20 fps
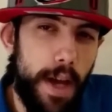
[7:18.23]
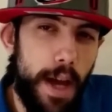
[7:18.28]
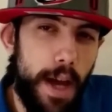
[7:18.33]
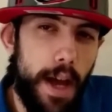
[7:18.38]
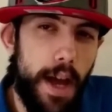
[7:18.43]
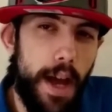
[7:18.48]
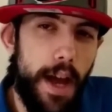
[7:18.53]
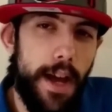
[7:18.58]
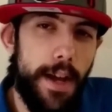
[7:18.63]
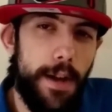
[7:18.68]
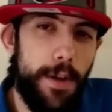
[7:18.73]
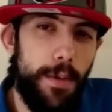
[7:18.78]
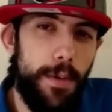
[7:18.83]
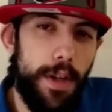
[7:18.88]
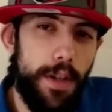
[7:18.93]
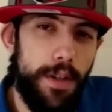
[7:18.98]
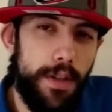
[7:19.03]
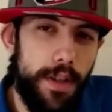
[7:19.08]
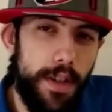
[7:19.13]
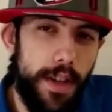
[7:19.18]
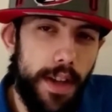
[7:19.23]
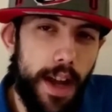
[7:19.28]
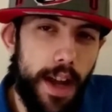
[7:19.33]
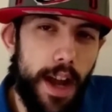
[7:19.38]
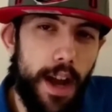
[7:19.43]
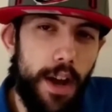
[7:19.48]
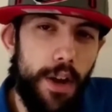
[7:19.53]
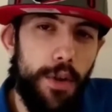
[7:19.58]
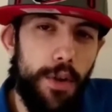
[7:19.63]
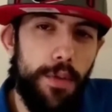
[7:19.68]
I question
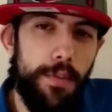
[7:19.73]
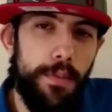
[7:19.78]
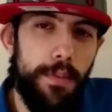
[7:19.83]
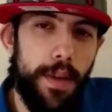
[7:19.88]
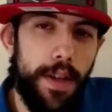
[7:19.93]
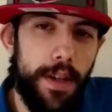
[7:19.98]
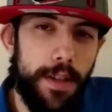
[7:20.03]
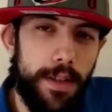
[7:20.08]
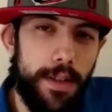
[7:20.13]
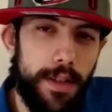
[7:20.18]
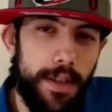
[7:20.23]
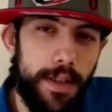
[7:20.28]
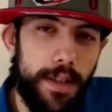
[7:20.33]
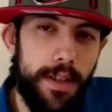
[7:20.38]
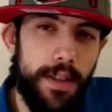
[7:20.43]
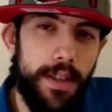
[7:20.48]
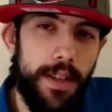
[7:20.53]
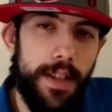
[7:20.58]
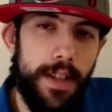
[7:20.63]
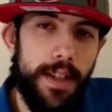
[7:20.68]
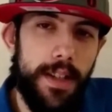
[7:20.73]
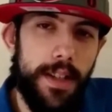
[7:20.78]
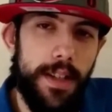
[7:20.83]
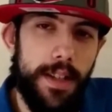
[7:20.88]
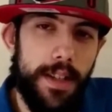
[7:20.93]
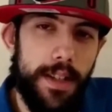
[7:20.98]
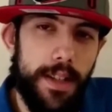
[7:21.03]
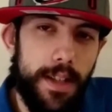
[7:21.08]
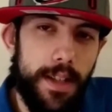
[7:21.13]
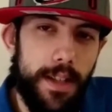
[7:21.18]
how much
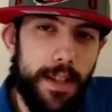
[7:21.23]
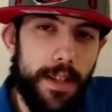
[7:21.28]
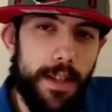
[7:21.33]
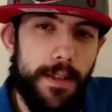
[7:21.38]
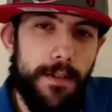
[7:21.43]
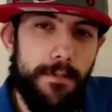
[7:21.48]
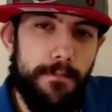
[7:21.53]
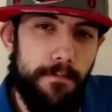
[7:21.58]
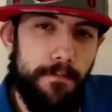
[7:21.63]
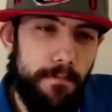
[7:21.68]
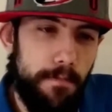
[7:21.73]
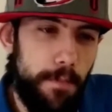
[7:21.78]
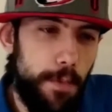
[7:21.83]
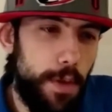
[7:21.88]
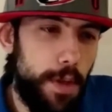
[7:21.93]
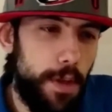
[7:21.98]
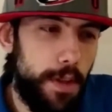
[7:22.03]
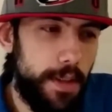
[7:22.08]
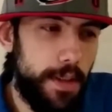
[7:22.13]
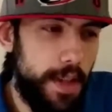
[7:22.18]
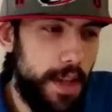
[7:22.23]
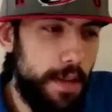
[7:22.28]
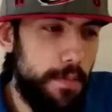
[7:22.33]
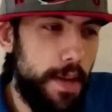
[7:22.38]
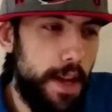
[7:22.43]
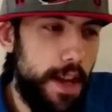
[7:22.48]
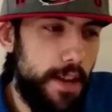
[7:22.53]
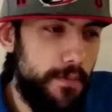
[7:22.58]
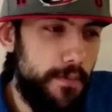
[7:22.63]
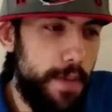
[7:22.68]
drugs he
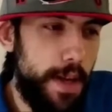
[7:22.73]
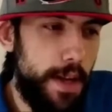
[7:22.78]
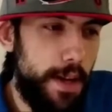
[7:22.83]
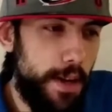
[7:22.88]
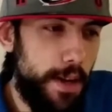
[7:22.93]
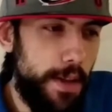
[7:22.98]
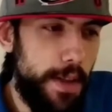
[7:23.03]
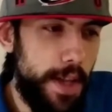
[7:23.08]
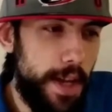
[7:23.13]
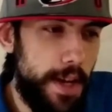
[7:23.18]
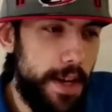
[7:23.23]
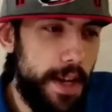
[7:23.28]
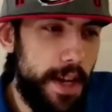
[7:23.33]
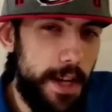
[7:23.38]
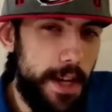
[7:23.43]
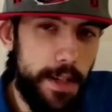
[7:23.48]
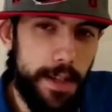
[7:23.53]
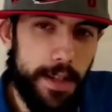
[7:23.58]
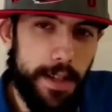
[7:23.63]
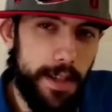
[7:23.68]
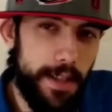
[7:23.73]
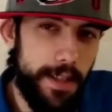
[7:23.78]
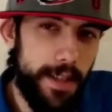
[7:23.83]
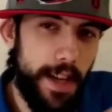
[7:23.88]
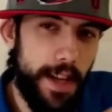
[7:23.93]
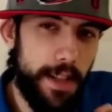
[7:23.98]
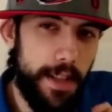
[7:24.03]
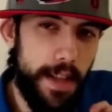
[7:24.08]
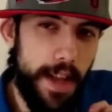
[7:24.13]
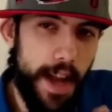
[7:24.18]
may have been on that day, just
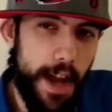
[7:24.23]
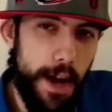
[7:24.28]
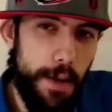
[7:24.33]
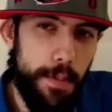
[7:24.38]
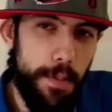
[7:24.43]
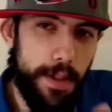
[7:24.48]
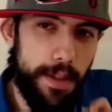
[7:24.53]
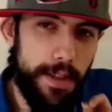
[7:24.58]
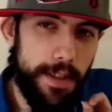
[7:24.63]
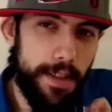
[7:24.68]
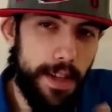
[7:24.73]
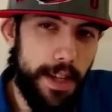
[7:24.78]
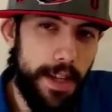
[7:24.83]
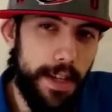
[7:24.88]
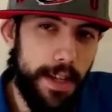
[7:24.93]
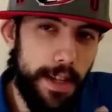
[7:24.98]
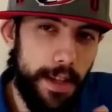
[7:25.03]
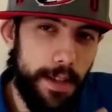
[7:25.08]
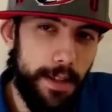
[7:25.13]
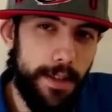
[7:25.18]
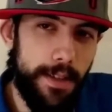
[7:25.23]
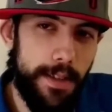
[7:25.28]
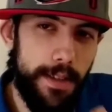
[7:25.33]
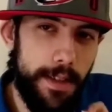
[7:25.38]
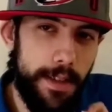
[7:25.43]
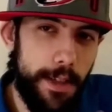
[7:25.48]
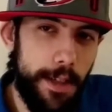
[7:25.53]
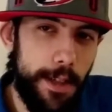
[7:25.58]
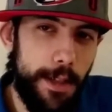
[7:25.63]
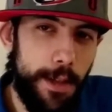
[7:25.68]
exactly how much psychedelics
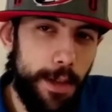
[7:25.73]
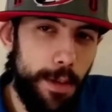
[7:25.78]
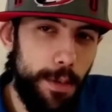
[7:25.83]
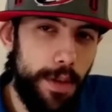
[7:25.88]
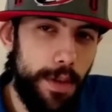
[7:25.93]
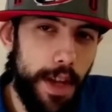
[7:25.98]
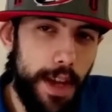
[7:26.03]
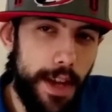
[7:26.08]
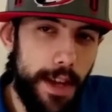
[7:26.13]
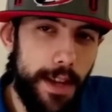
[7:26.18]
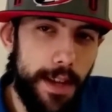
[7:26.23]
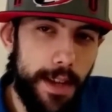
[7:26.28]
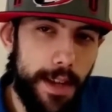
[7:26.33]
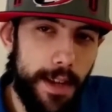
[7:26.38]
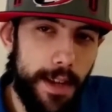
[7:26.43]
did you take?